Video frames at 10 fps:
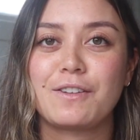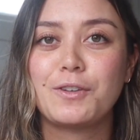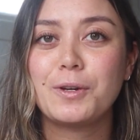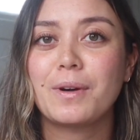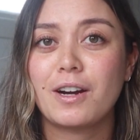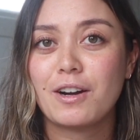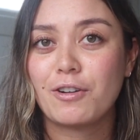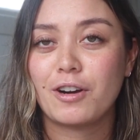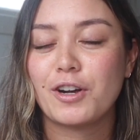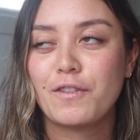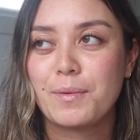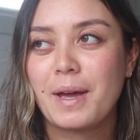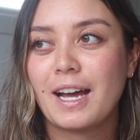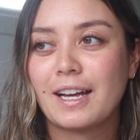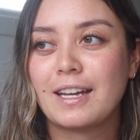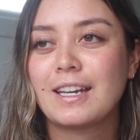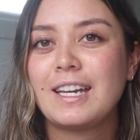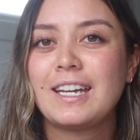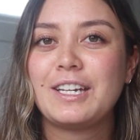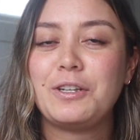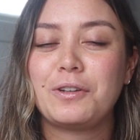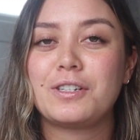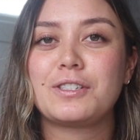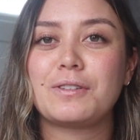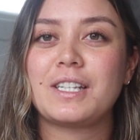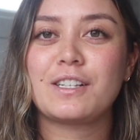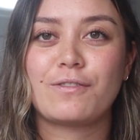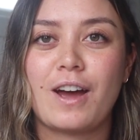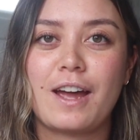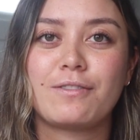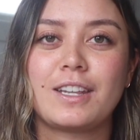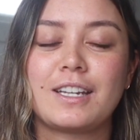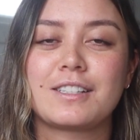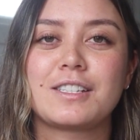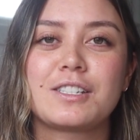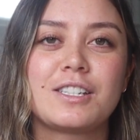If you are a chronic overpacker, you can do these 5 things